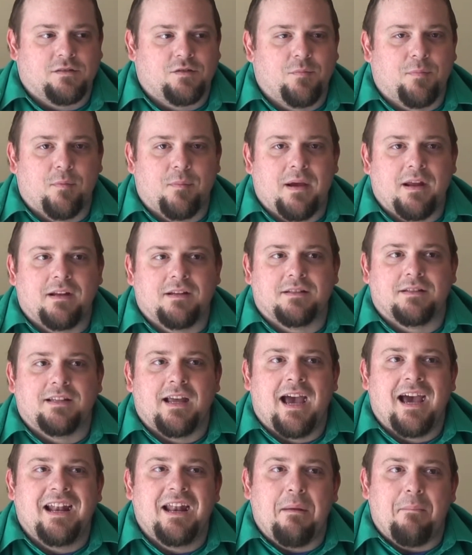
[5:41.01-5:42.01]
Superman is
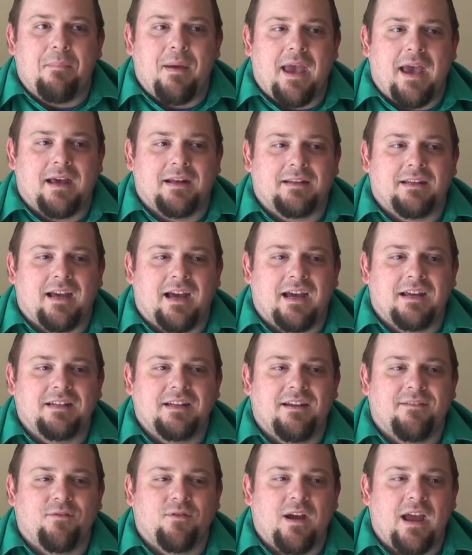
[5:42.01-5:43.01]
not a bad guy,
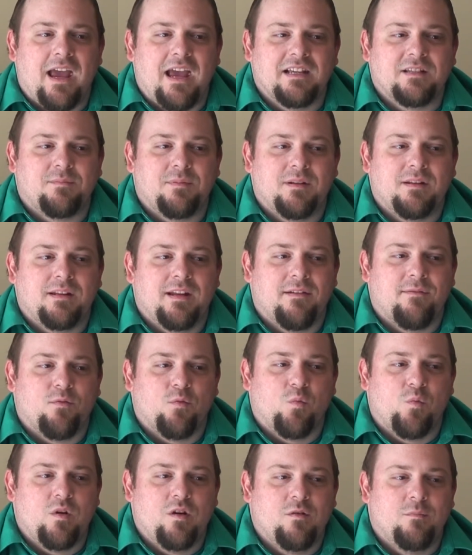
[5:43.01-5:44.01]
never has been,
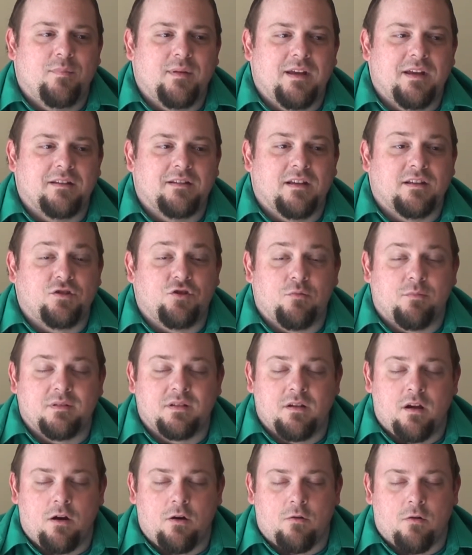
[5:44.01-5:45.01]
never will be, unless you're
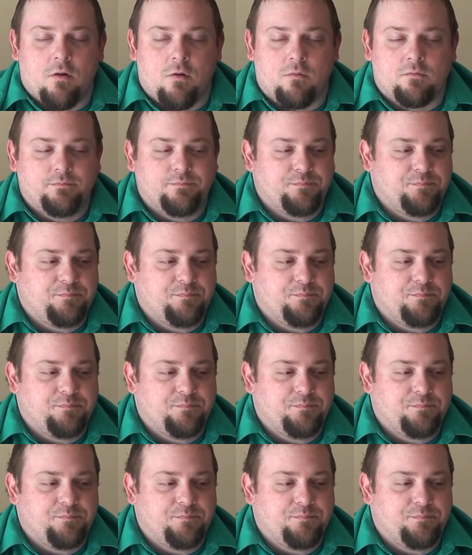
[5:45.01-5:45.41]
Bizarro.